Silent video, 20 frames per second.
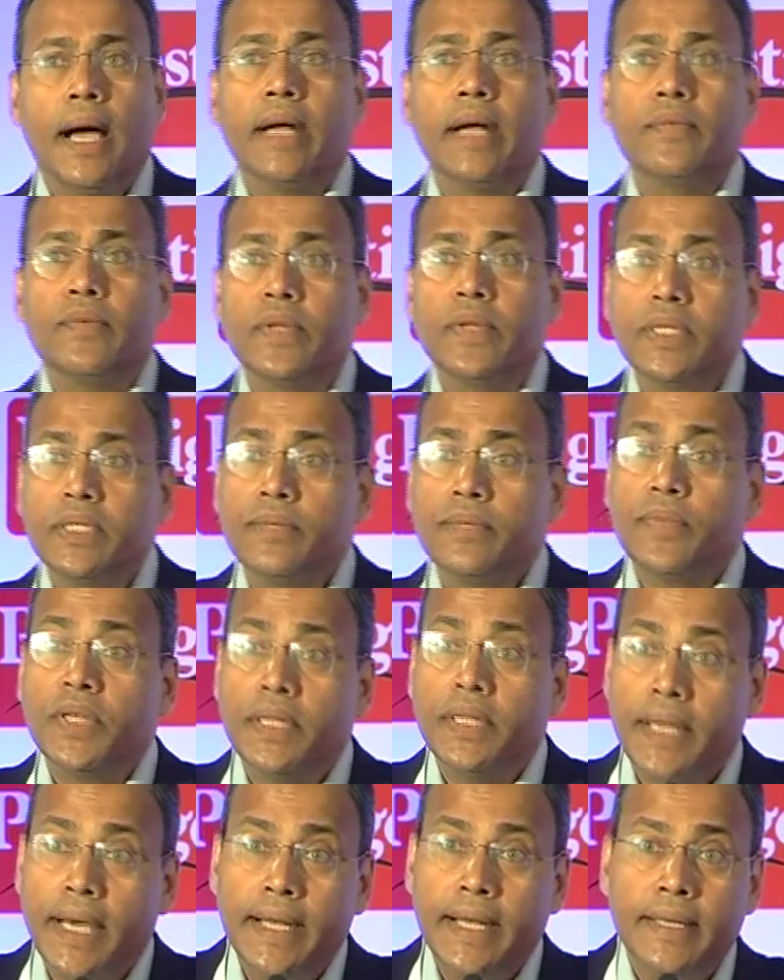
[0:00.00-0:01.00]
And
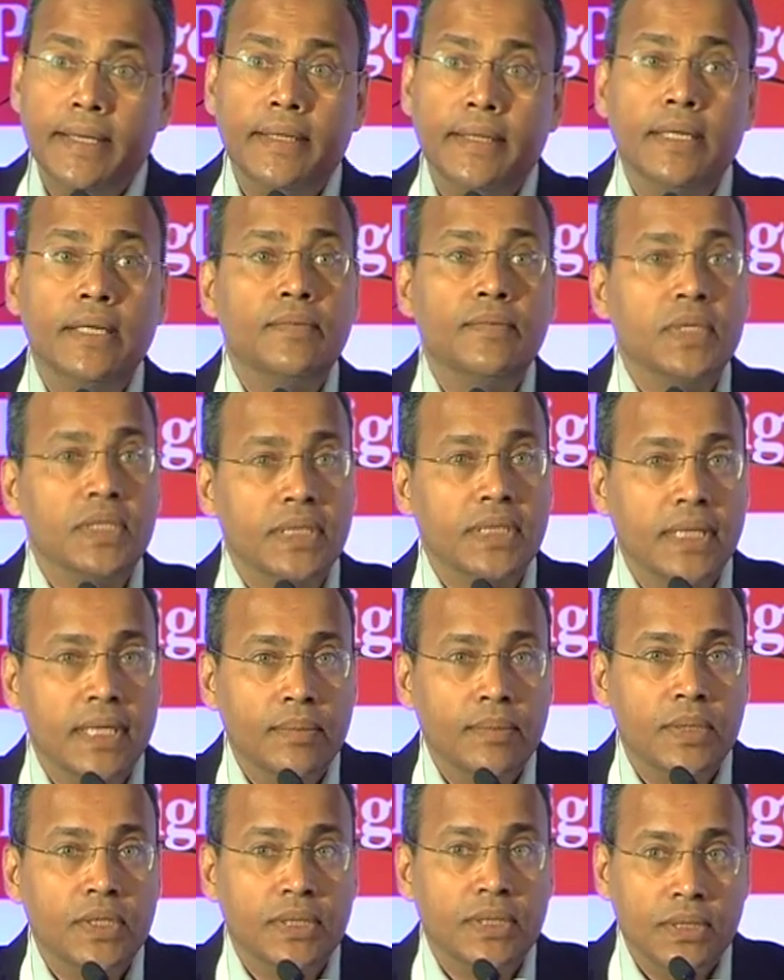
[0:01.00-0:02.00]
with that intent, we set
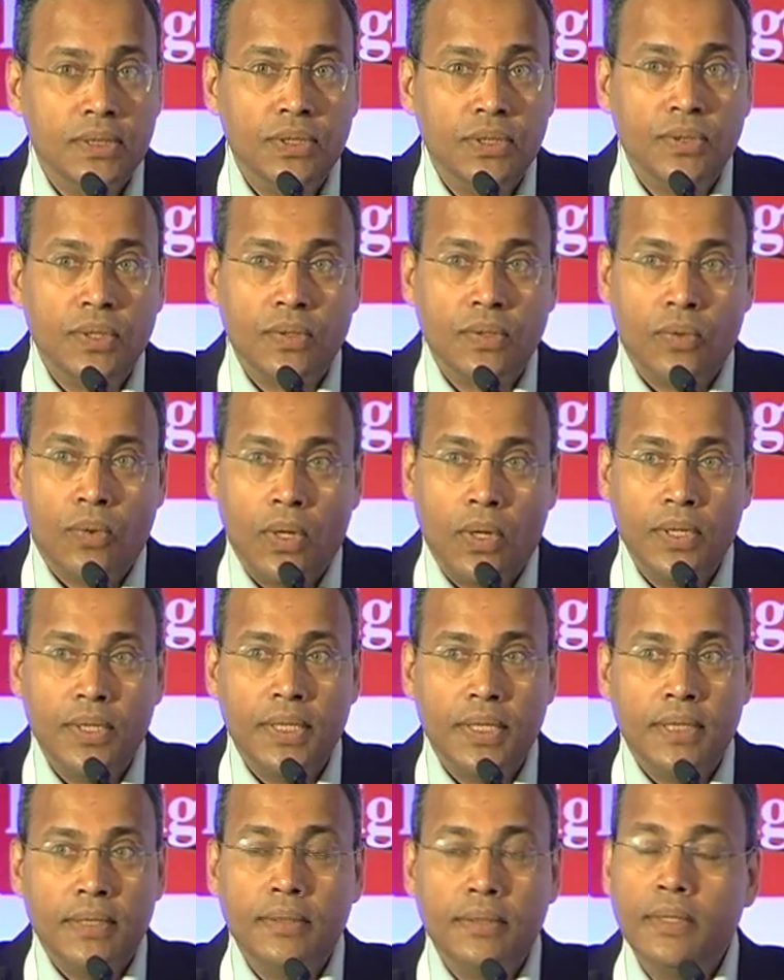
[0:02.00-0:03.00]
up this Institute of
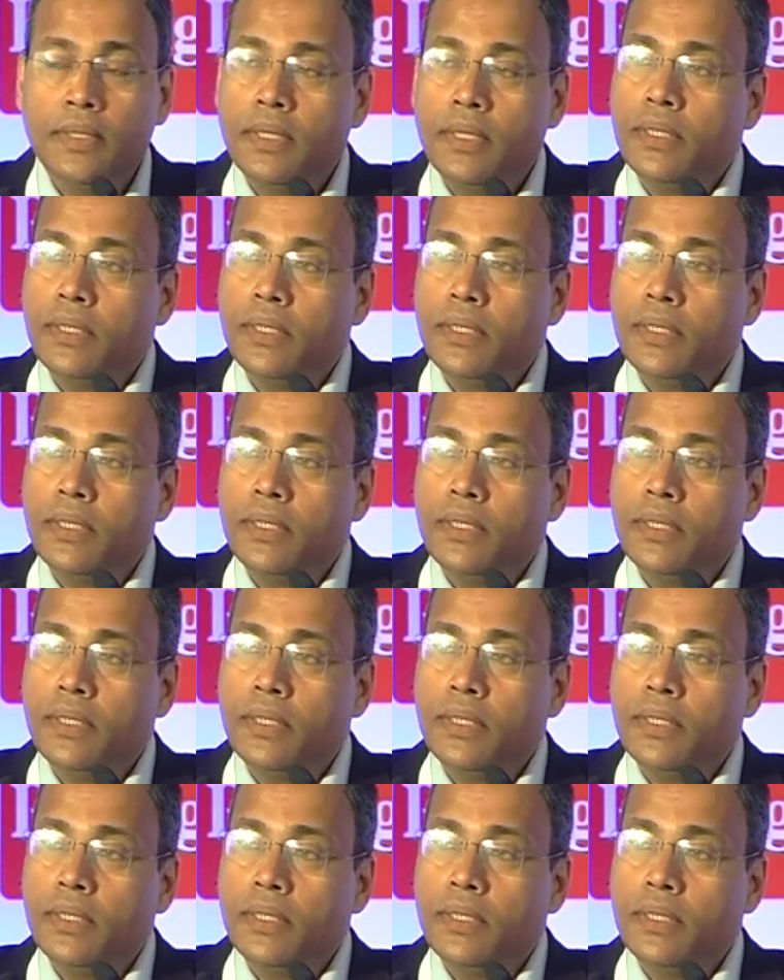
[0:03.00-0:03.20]
Quality